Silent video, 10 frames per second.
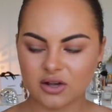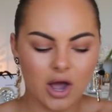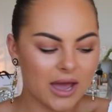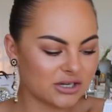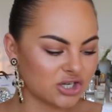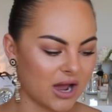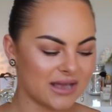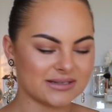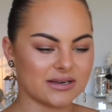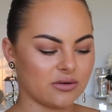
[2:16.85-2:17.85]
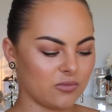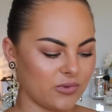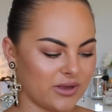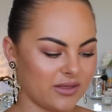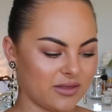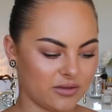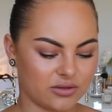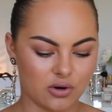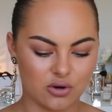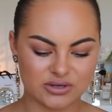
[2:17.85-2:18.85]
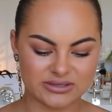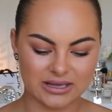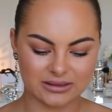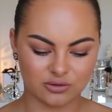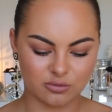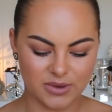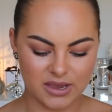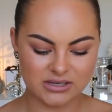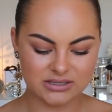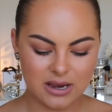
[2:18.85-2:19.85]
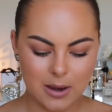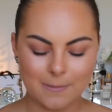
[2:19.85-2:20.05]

of ties in with those a little bit,